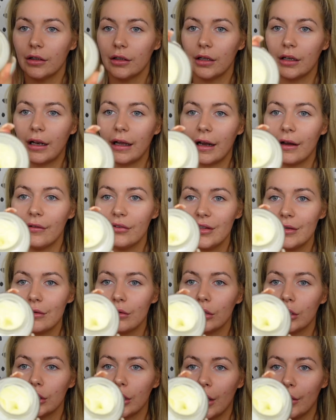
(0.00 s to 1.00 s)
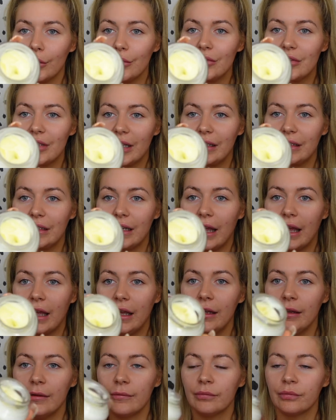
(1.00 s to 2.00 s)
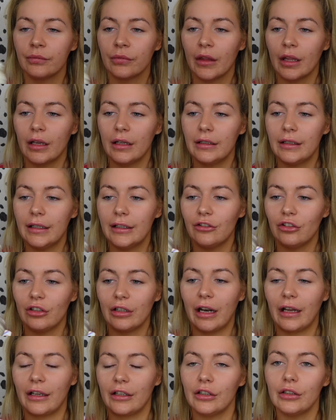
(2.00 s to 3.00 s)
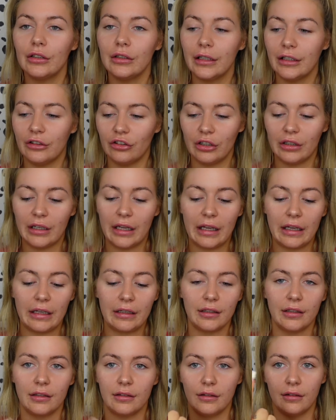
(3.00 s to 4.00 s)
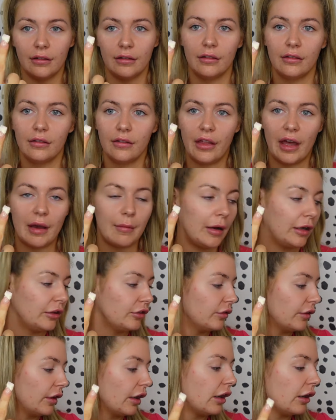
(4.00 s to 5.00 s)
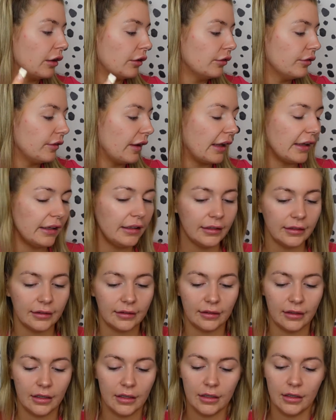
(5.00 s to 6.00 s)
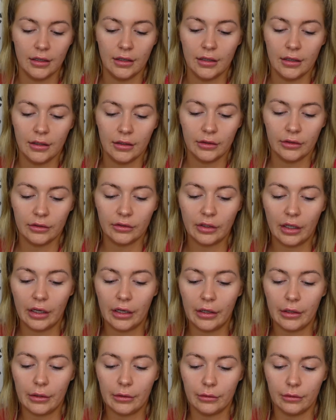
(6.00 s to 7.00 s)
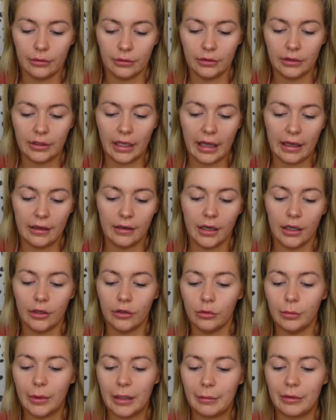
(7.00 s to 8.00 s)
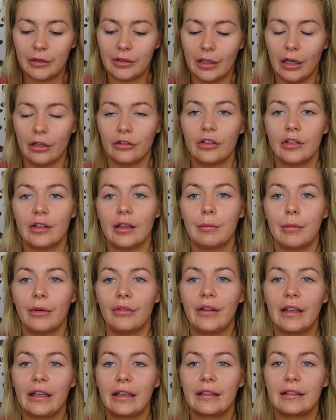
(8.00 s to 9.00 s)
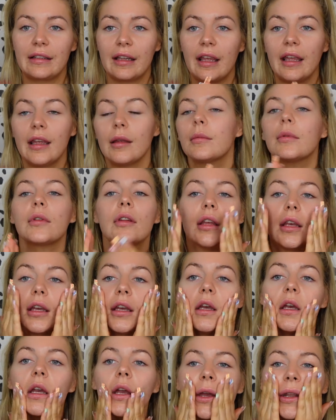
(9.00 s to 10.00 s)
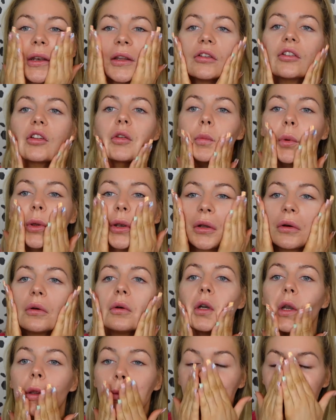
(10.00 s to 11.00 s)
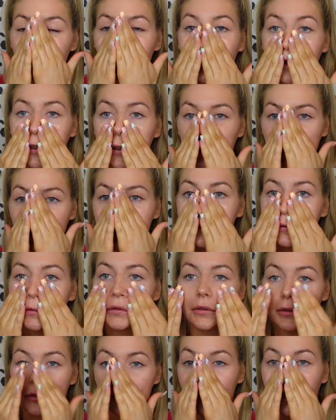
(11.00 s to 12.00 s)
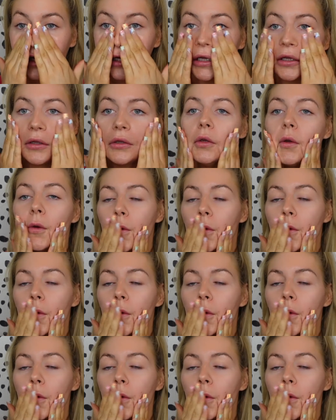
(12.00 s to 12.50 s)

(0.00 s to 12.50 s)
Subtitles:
like, I've still got loads in there. Literally, like, you literally need that much for your whole face. So yeah, I normally massage this in my fingertips and then just put it all on my face. So I